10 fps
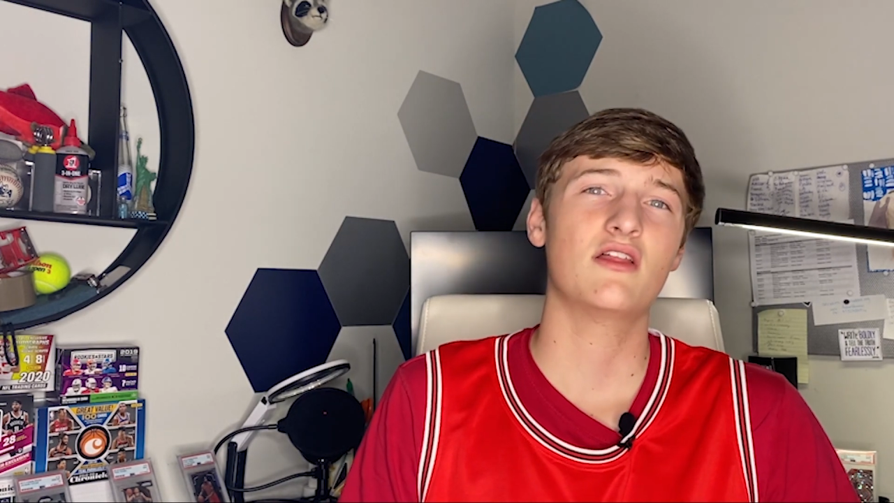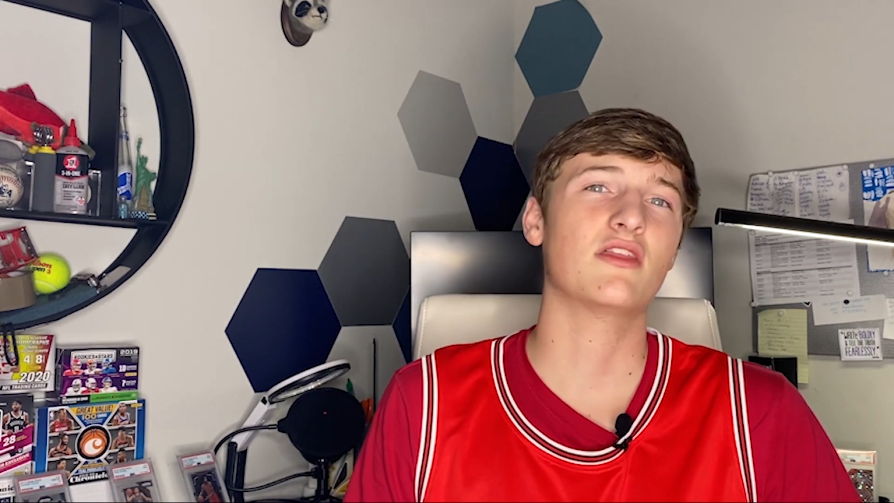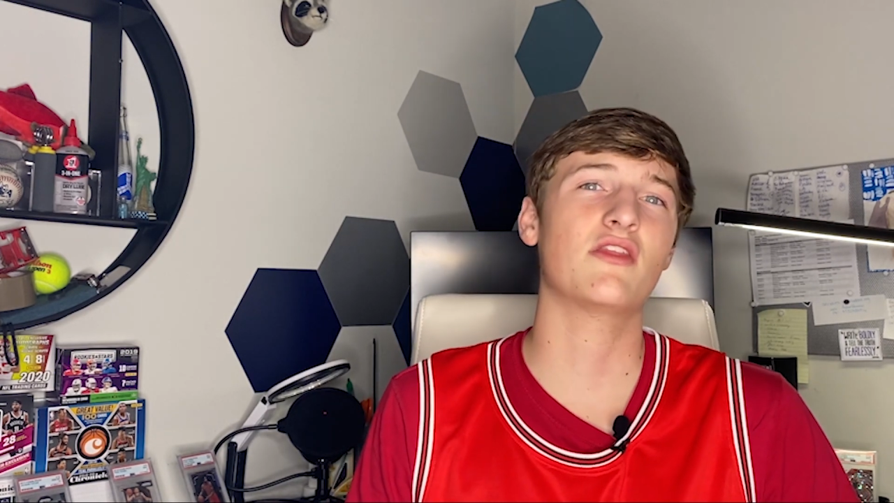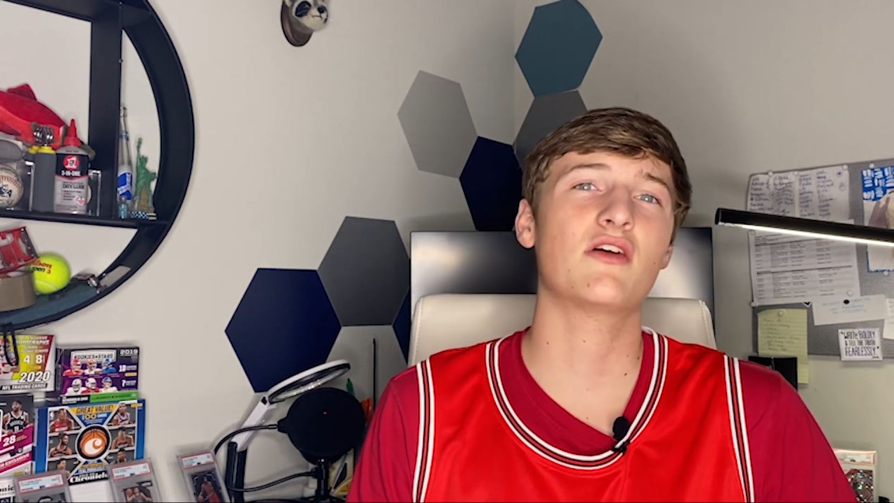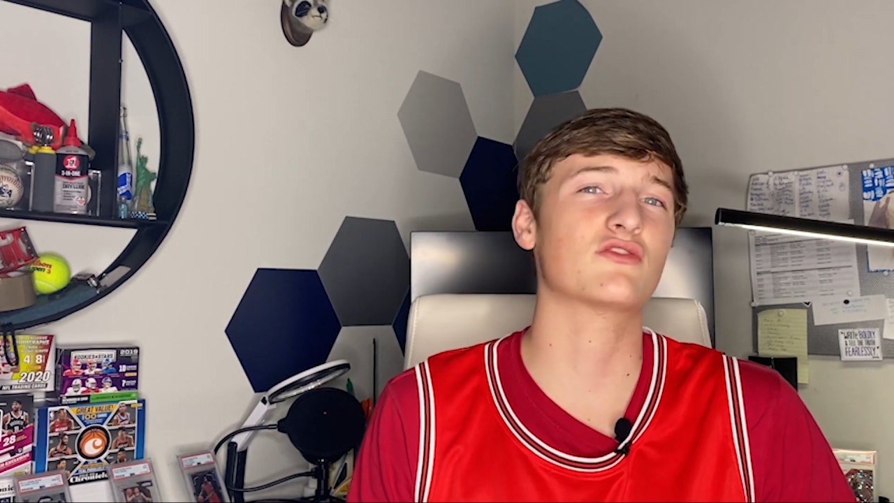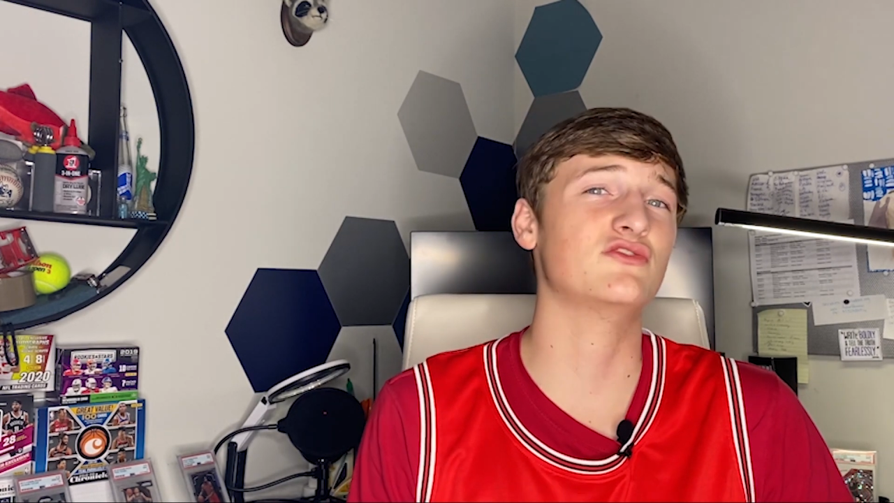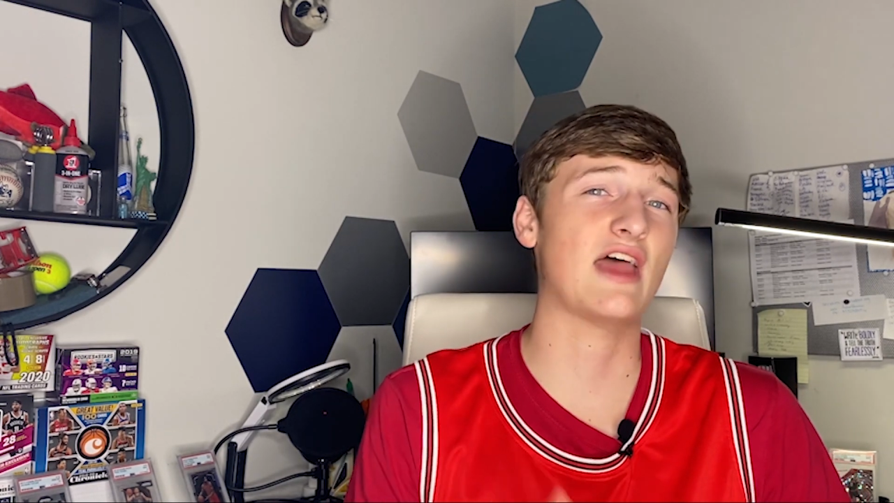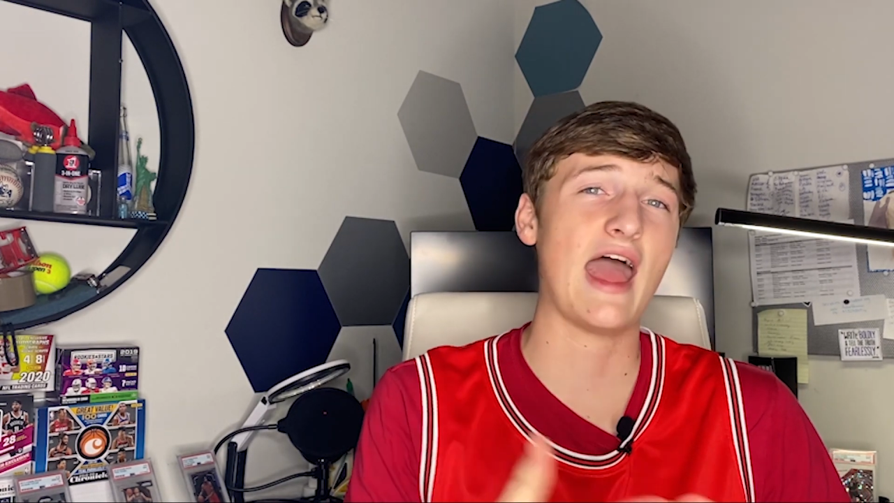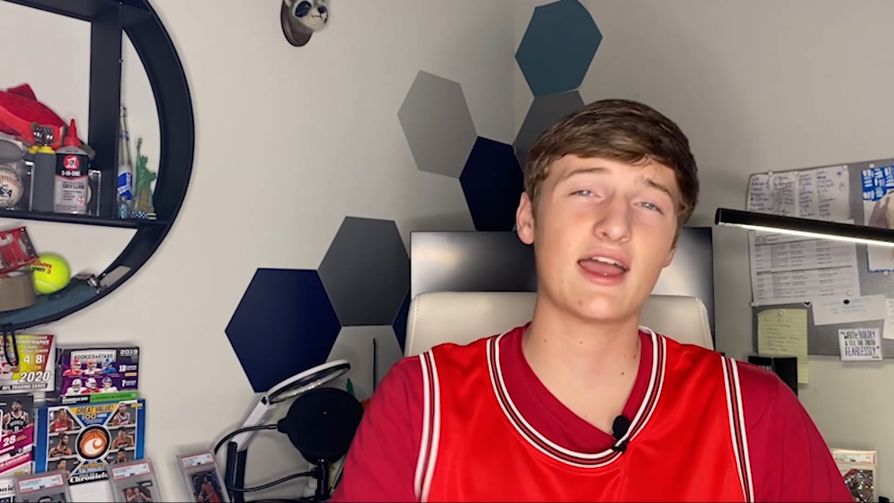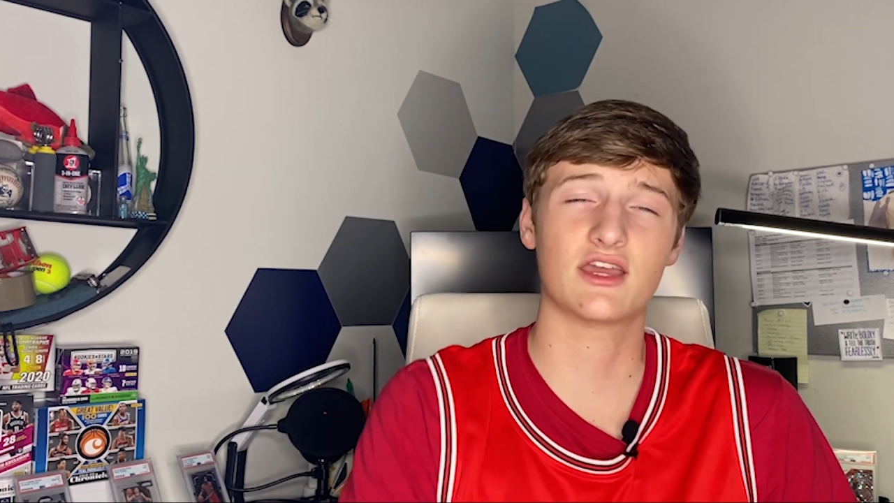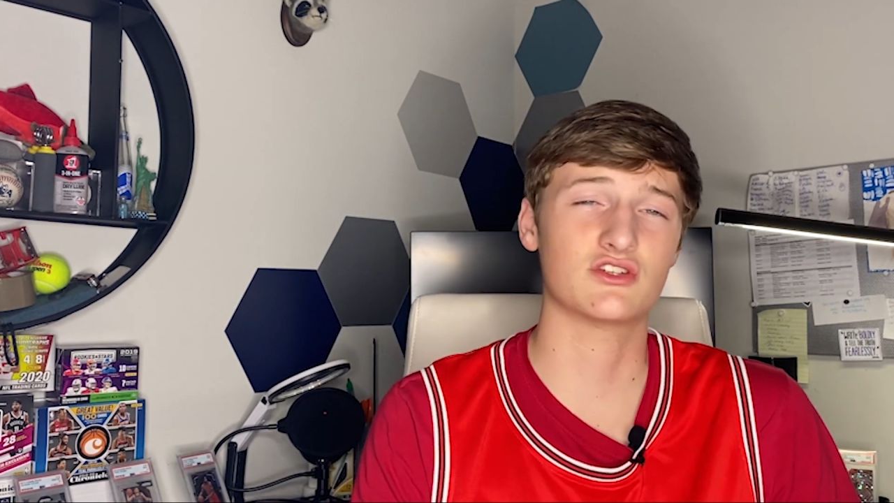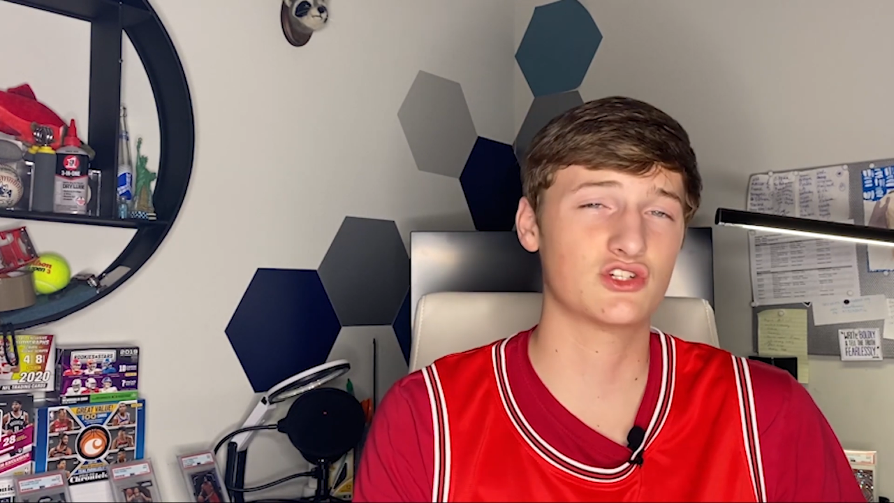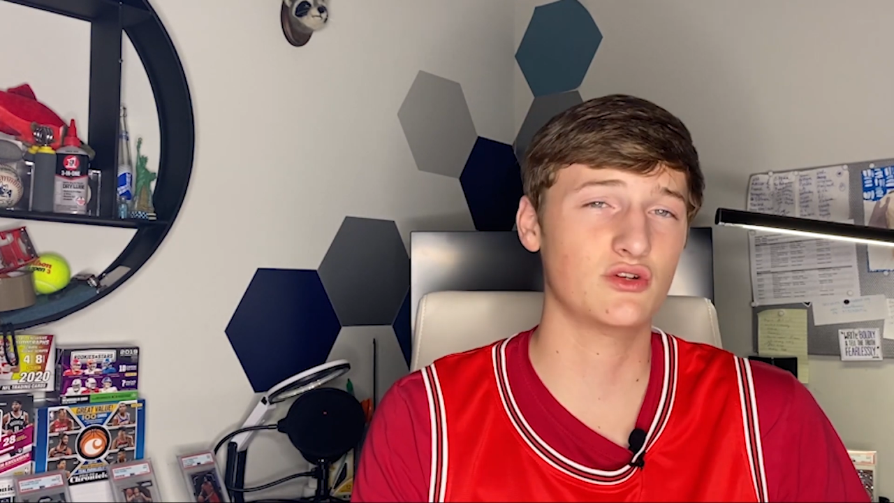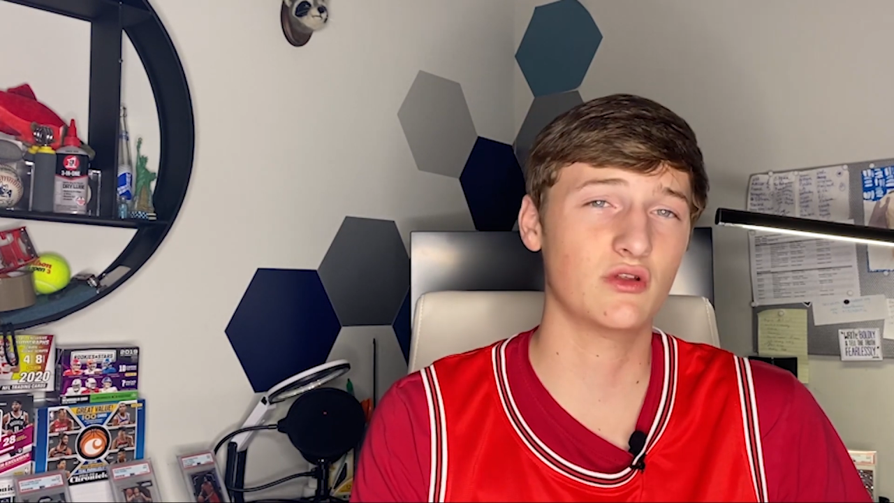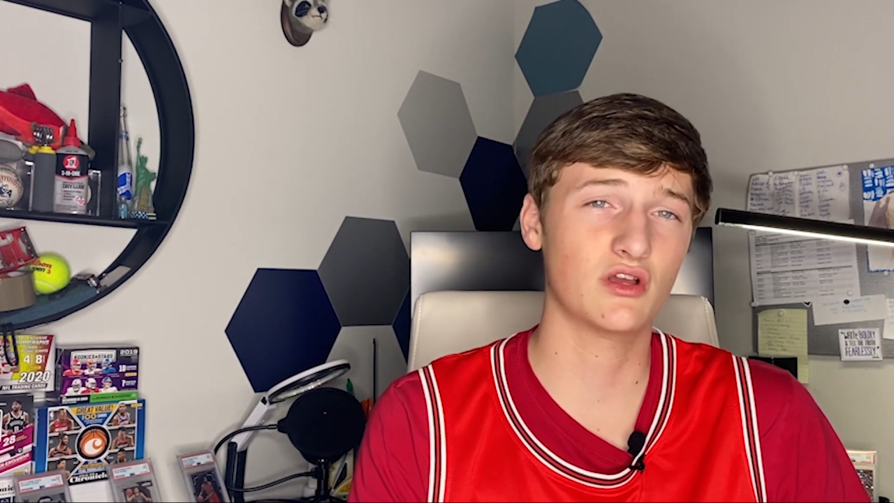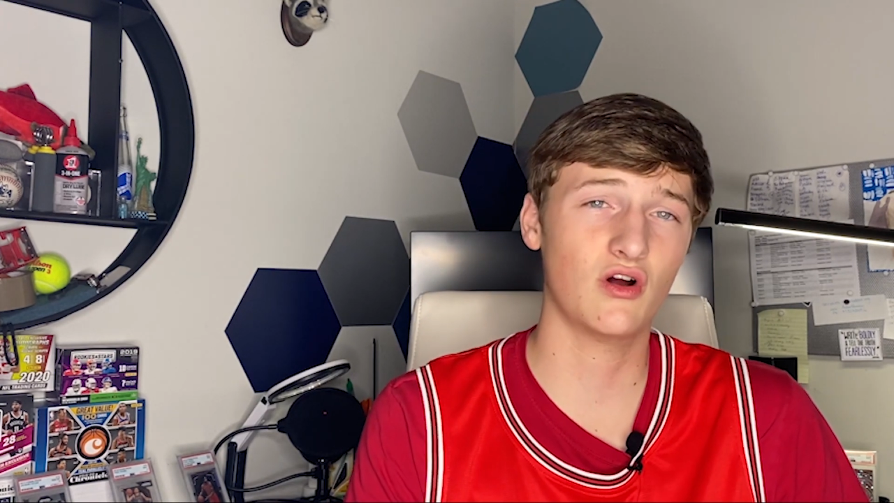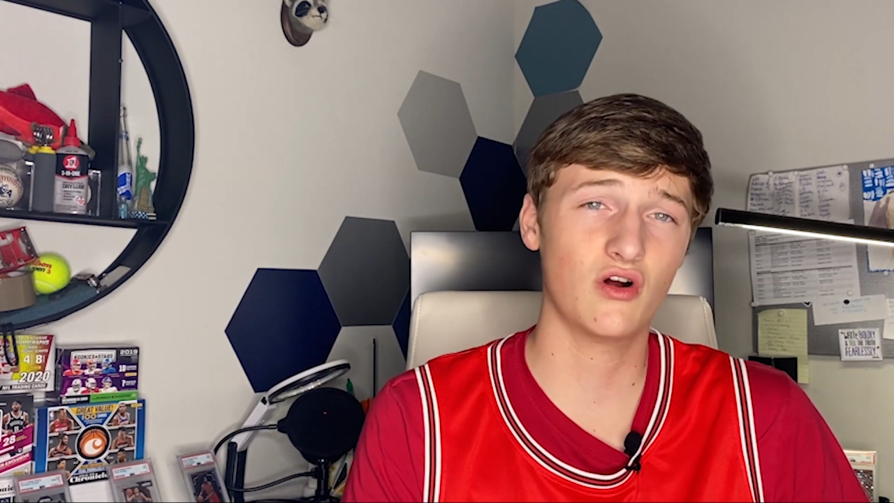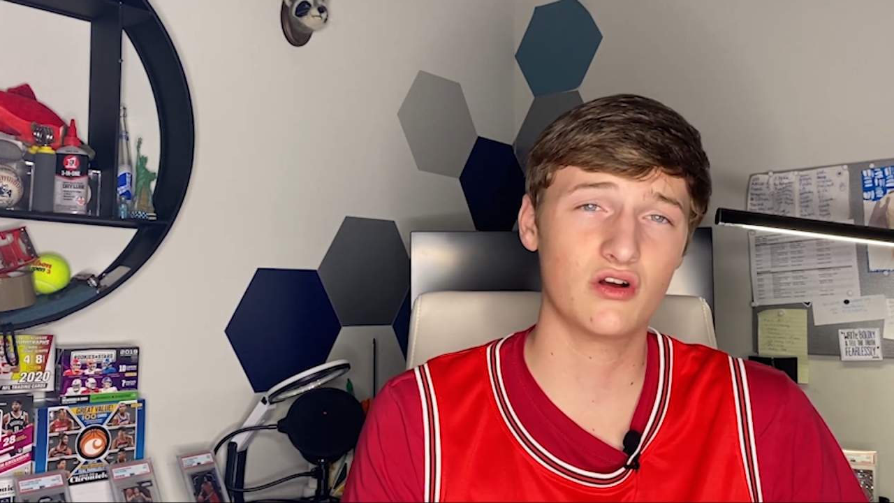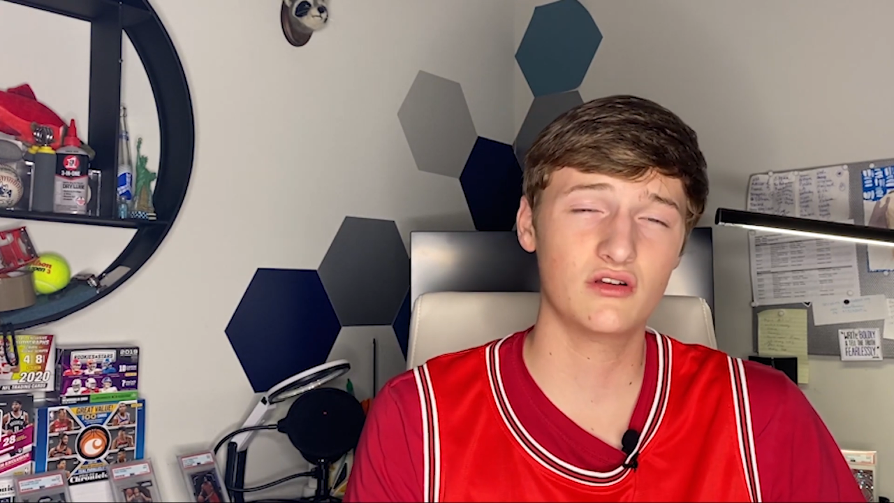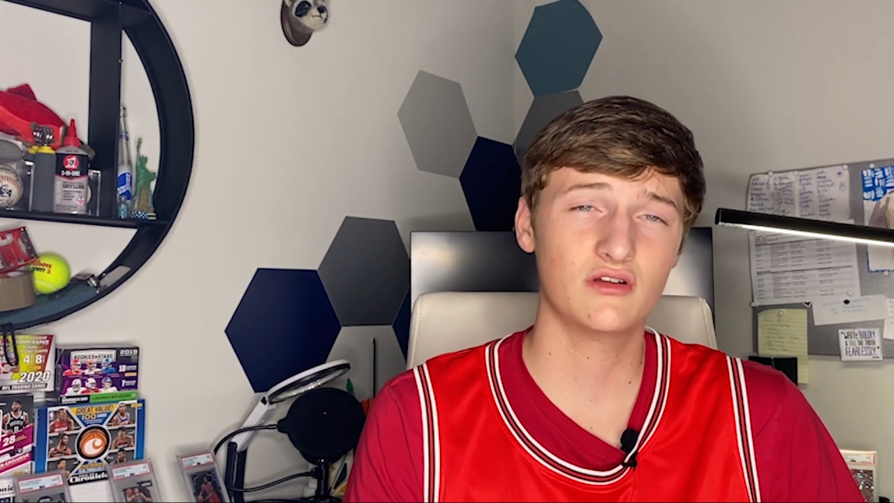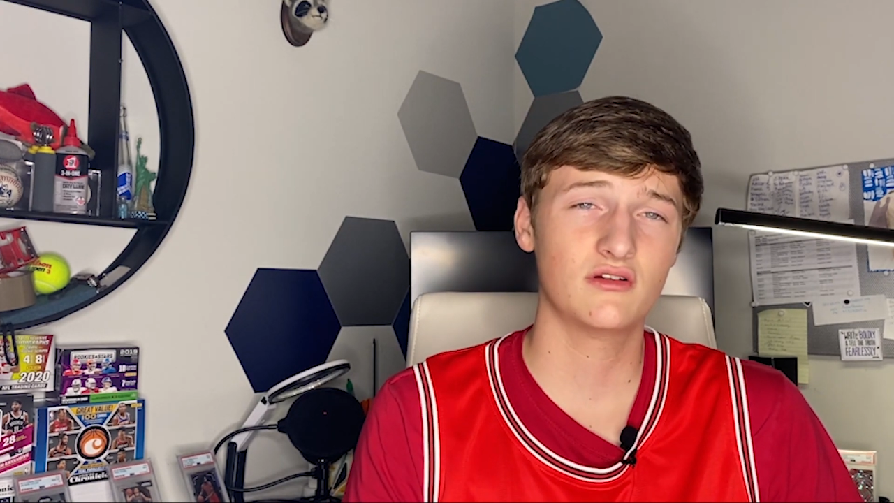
Then there's Zach at shooting guard.